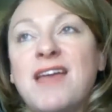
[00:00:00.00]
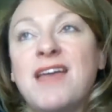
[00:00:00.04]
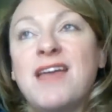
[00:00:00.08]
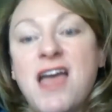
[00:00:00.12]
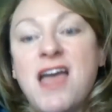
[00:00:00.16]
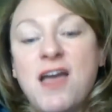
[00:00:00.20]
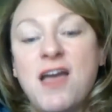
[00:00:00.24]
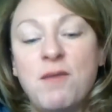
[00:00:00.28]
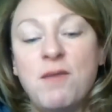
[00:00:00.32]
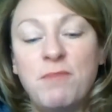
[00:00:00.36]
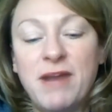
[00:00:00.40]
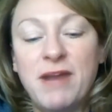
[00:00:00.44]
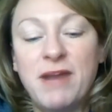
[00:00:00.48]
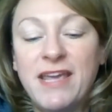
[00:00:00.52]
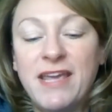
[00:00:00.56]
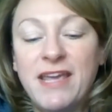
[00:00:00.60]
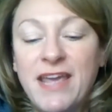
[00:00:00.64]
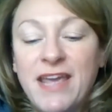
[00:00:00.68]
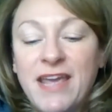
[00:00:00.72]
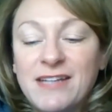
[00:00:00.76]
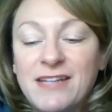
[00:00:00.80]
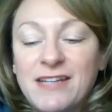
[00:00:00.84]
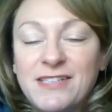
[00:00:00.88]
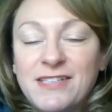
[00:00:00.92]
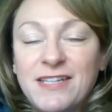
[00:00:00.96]
but I
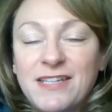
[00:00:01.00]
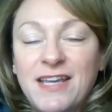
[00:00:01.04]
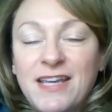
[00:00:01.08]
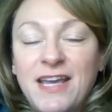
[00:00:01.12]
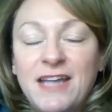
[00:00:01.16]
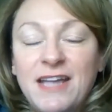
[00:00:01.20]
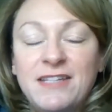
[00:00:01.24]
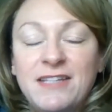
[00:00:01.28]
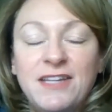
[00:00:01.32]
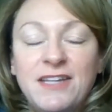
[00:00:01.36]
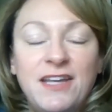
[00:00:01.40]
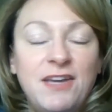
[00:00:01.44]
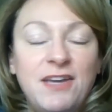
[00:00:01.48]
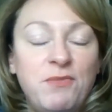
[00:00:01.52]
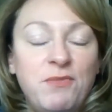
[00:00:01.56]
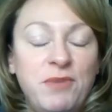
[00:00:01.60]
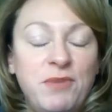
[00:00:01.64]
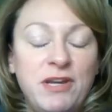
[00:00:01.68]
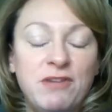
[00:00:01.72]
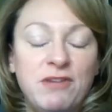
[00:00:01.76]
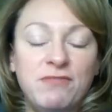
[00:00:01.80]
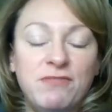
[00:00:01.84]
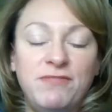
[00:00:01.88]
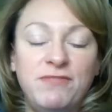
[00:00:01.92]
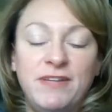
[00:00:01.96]
can't. We
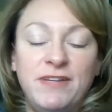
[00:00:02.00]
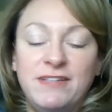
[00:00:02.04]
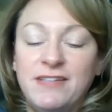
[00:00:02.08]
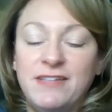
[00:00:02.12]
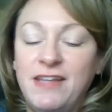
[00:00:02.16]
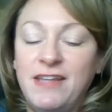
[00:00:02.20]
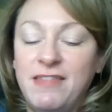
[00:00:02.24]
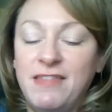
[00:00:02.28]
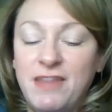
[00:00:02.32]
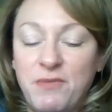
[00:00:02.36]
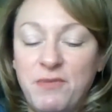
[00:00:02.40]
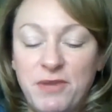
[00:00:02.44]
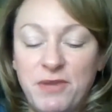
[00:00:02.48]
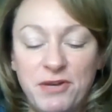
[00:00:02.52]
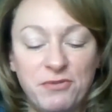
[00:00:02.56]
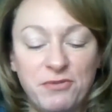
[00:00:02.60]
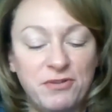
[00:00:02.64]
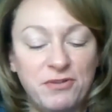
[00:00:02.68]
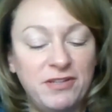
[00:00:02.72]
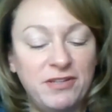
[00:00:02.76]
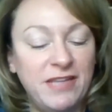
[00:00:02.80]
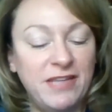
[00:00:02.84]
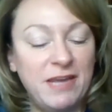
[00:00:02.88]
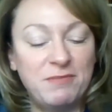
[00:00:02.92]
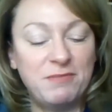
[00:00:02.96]
don't fix anything. We don't
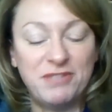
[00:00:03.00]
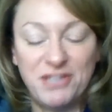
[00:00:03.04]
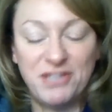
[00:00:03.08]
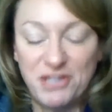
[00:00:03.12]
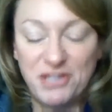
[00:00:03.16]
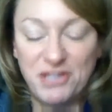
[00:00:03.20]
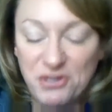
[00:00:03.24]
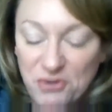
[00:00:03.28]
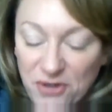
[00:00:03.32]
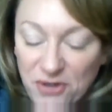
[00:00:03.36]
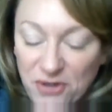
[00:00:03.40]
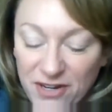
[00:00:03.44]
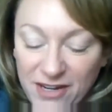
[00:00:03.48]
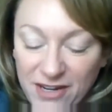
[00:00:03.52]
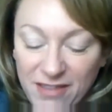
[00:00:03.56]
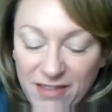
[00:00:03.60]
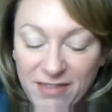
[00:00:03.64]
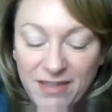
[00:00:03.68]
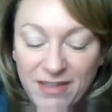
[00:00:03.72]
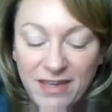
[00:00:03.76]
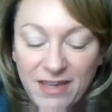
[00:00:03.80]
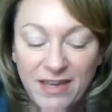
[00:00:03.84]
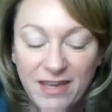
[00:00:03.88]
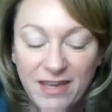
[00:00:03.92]
claim to cure anything.